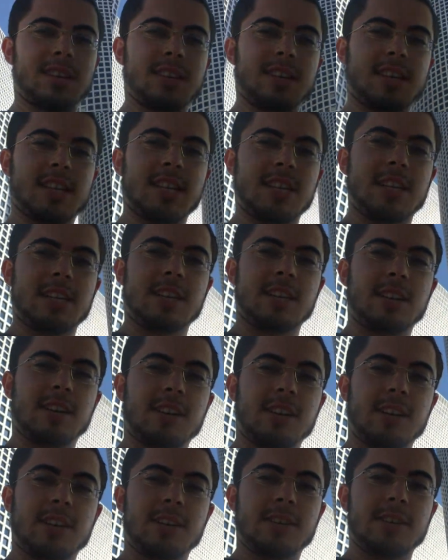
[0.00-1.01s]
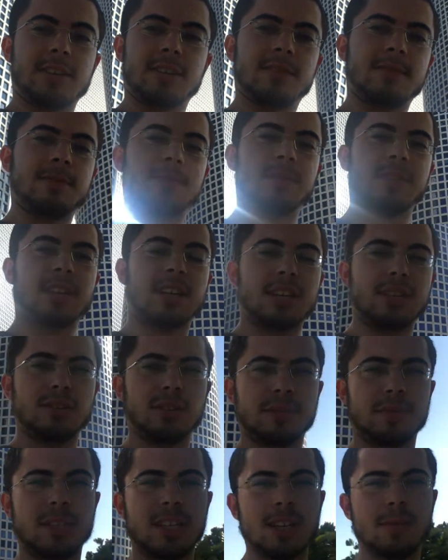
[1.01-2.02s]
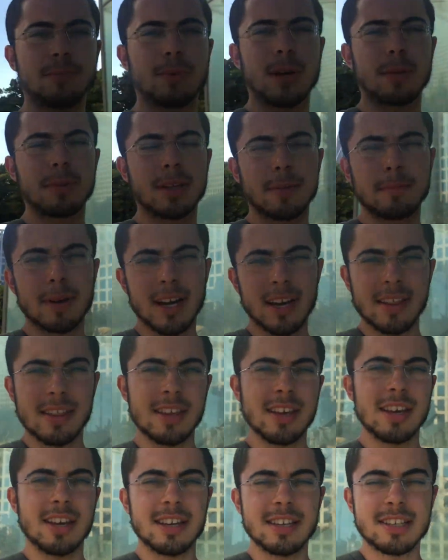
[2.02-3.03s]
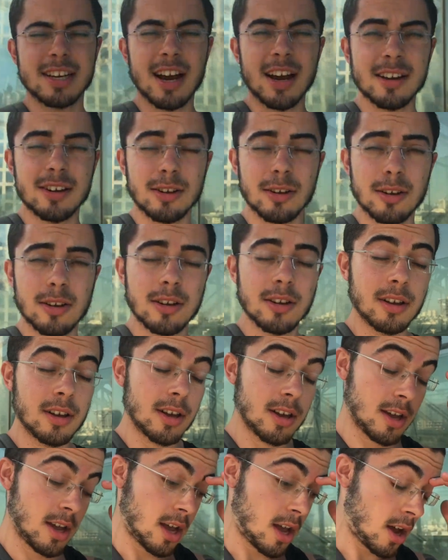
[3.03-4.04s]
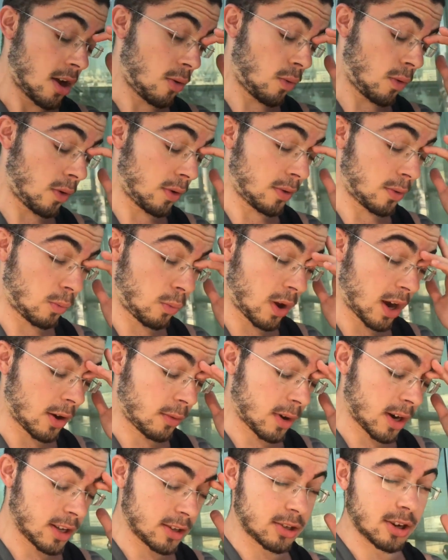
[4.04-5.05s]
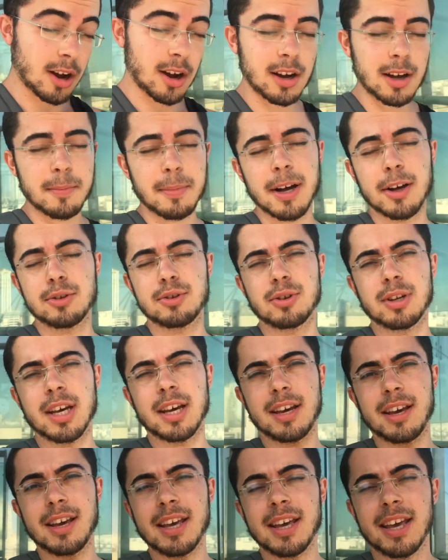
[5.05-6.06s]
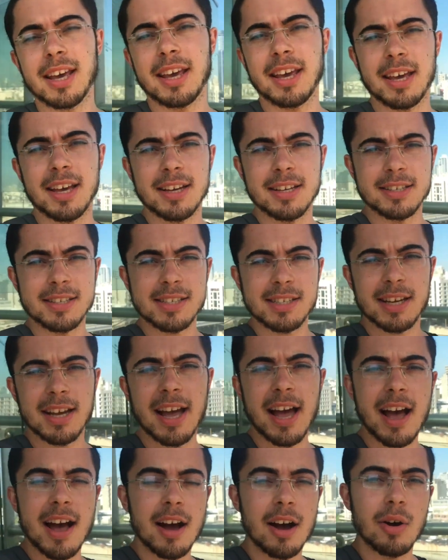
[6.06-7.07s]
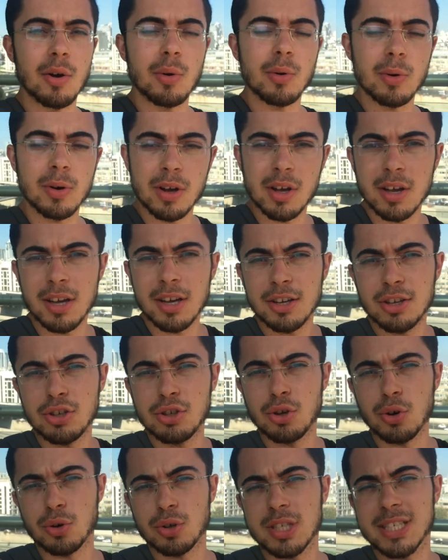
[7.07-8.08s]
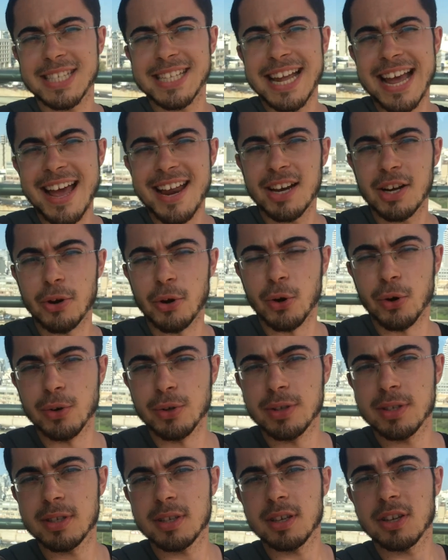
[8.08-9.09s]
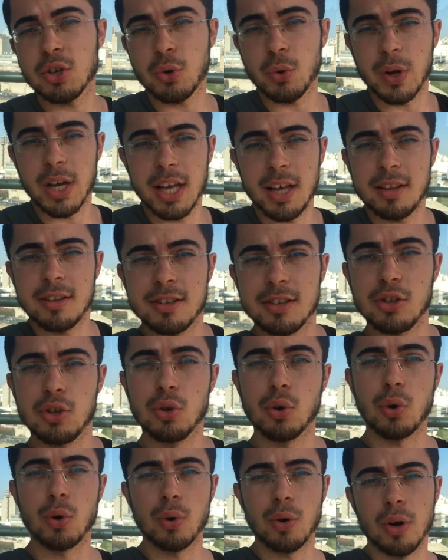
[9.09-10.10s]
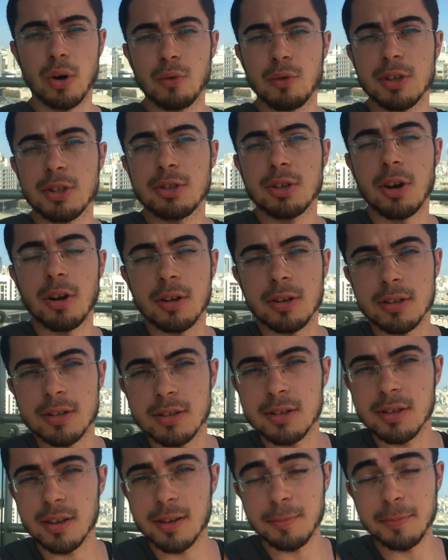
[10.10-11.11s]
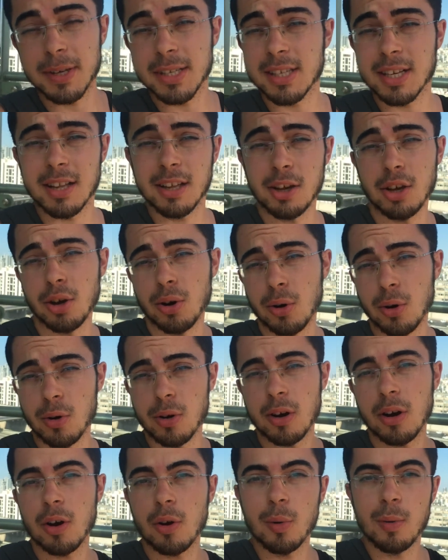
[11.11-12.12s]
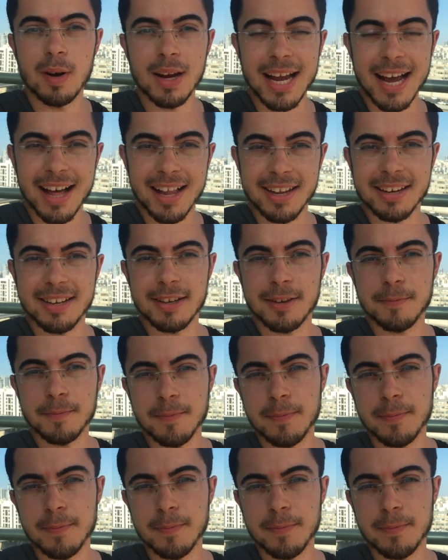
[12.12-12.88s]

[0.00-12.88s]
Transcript: And as you've seen probably by the title, what I want to talk about today is how your standards create your results and basically your reality.